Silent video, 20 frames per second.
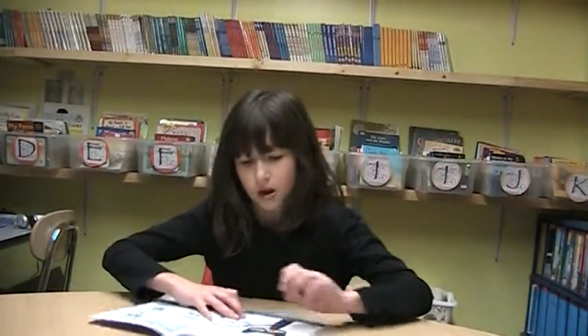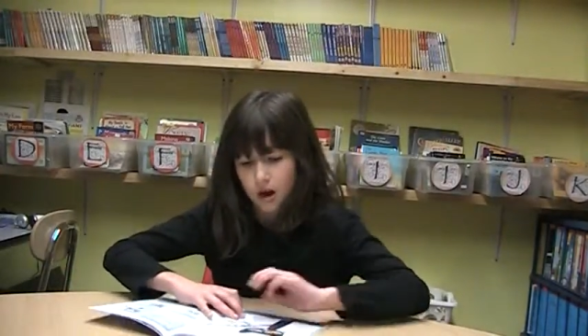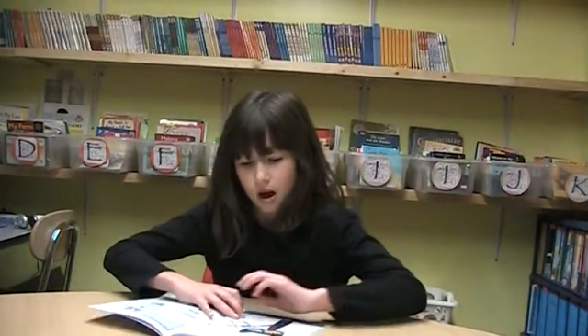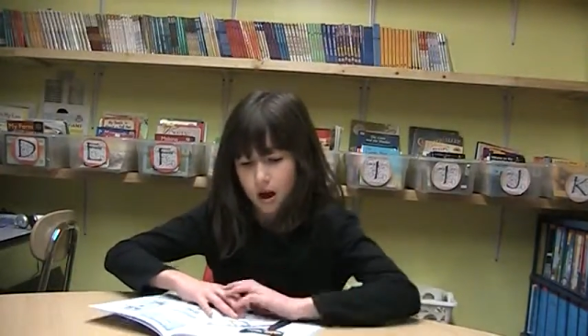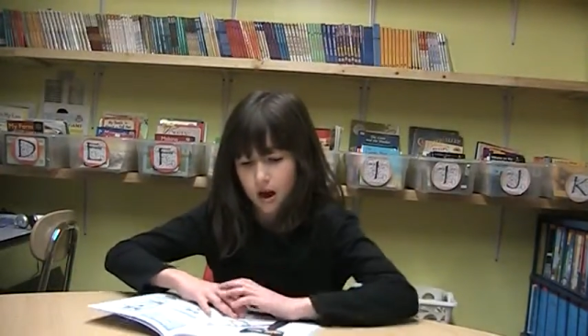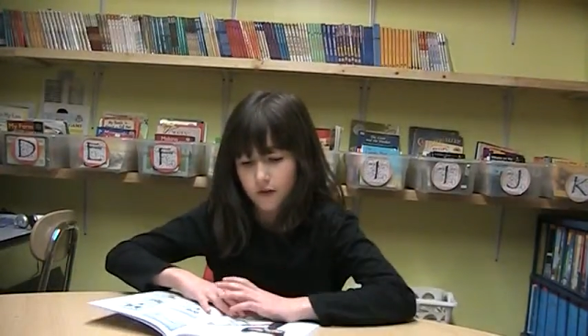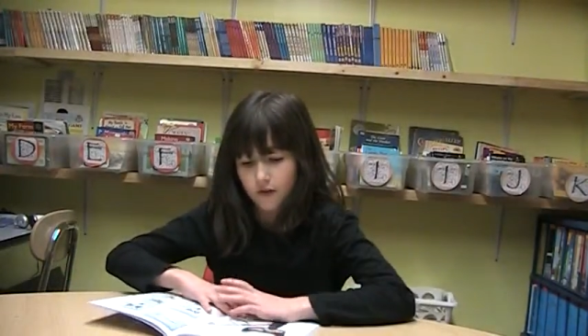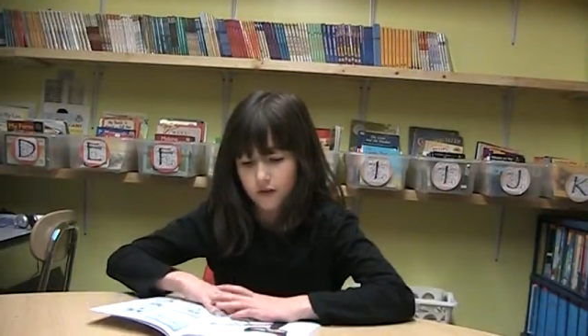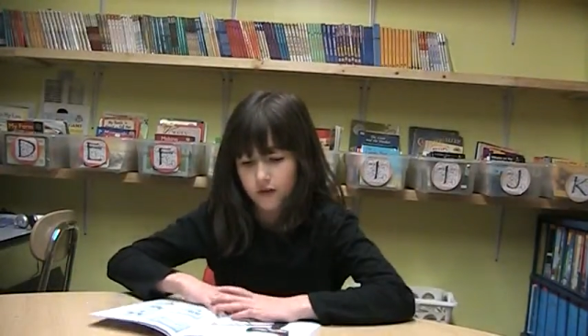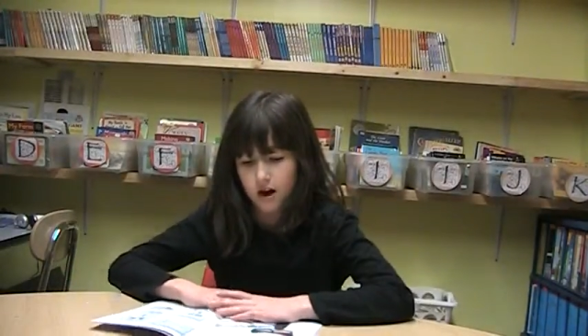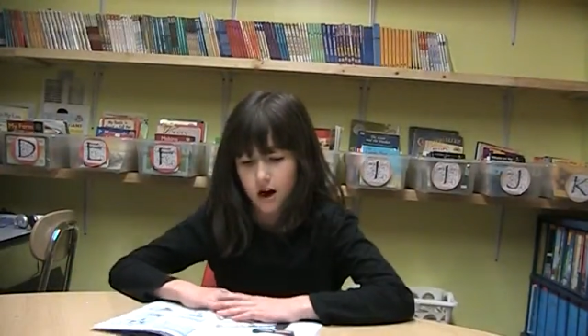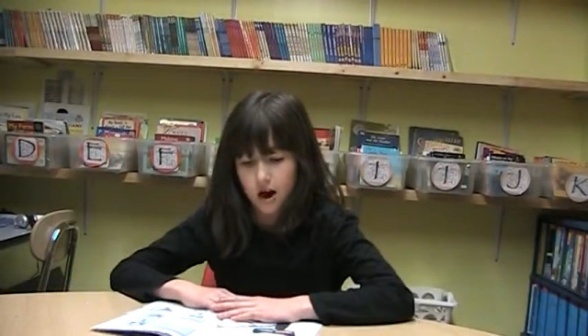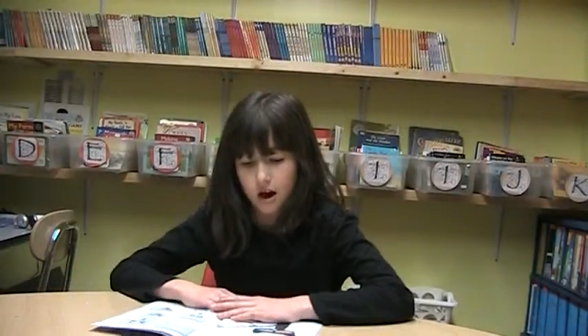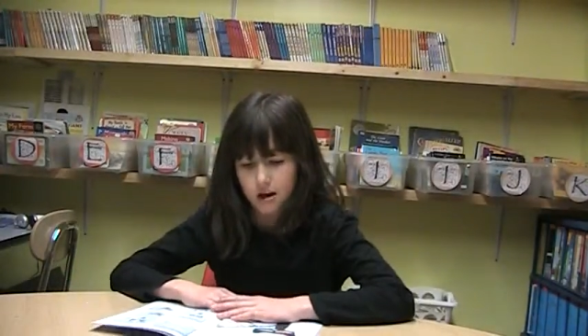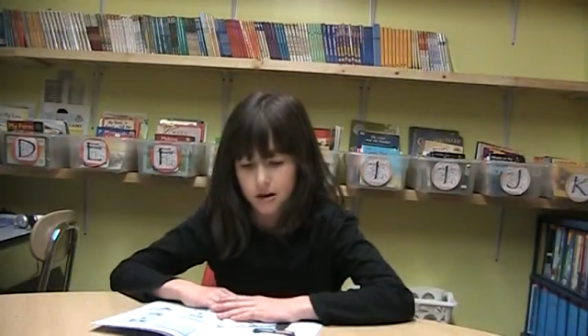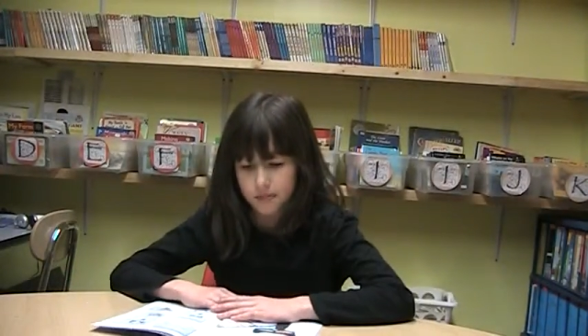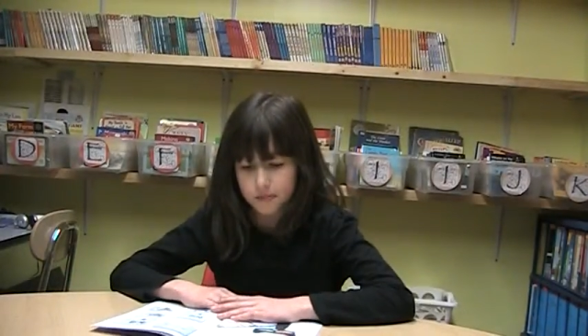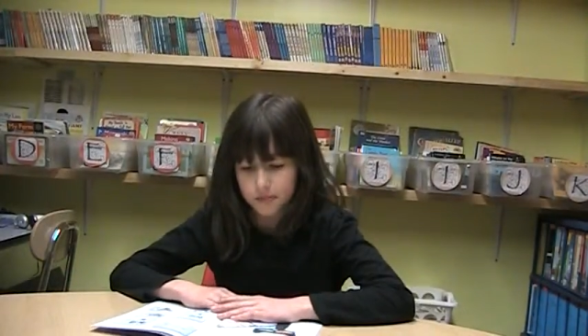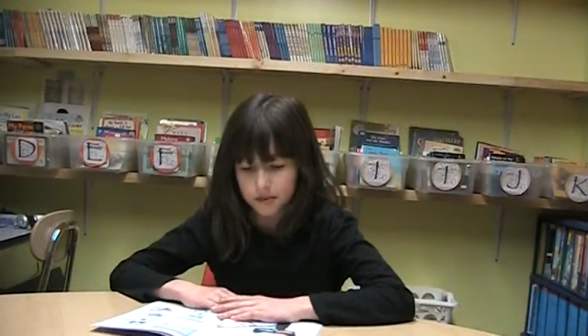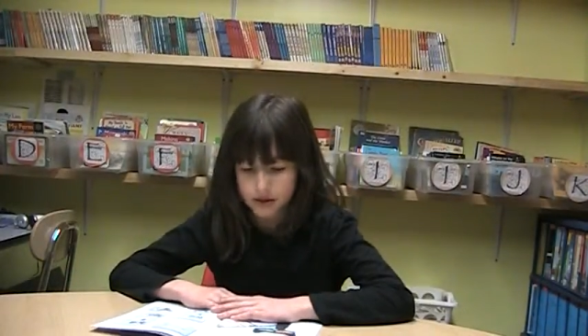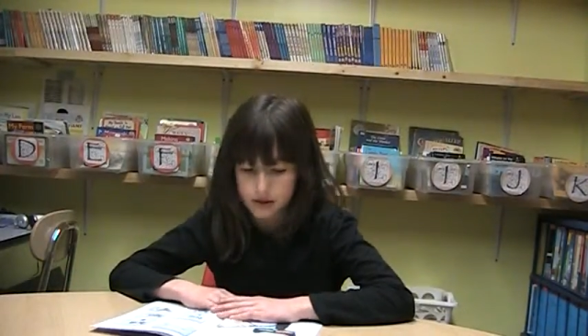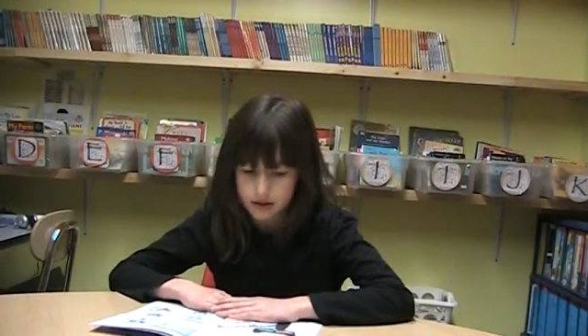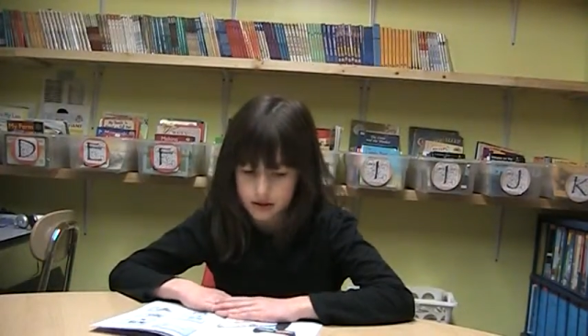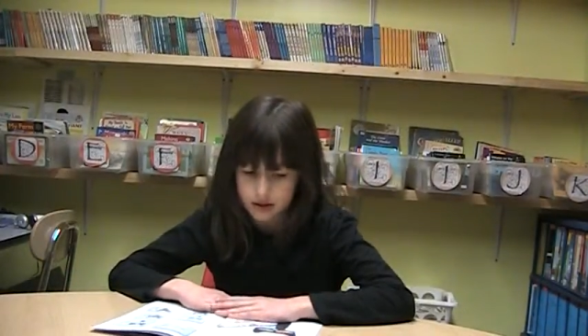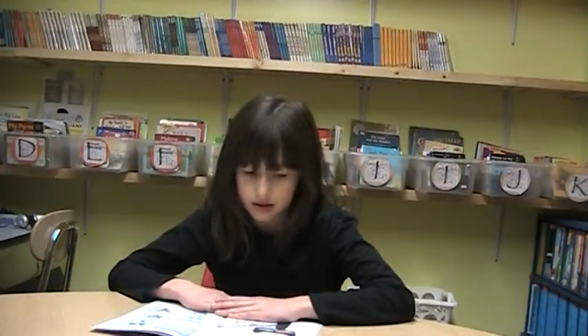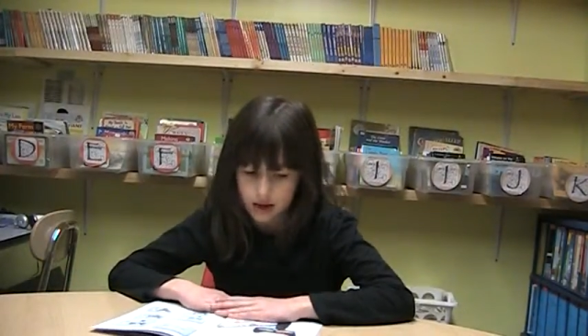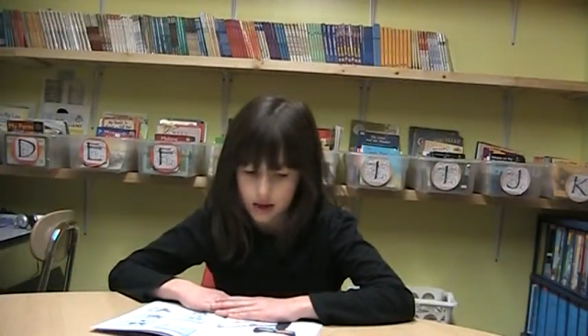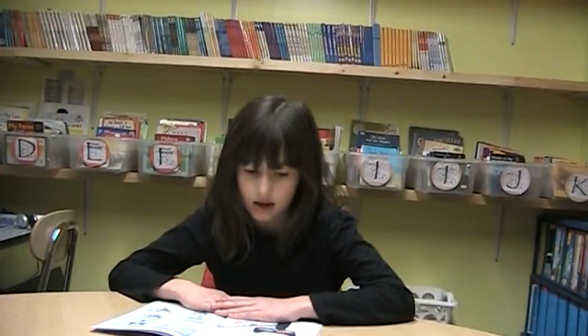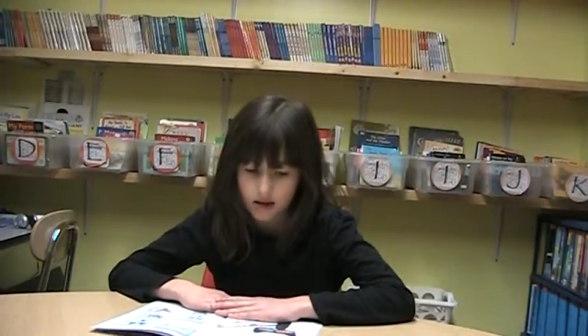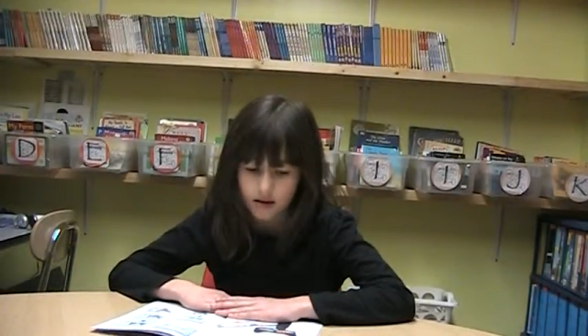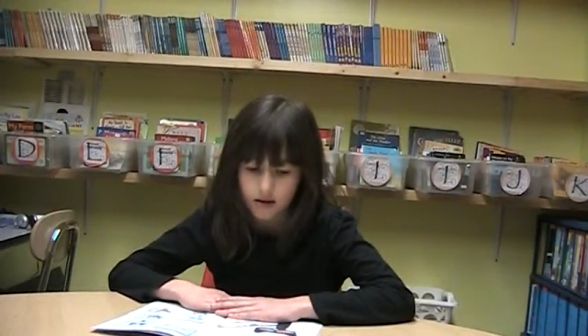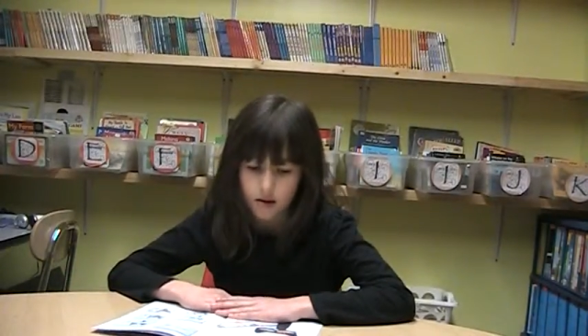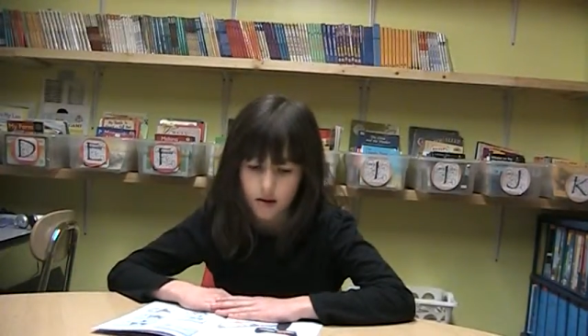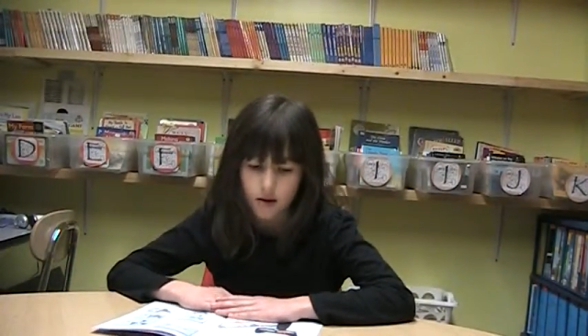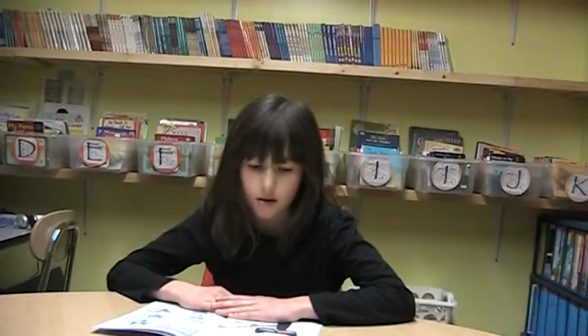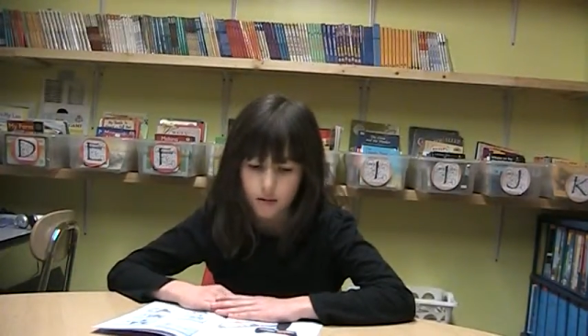I've got it, Pete says.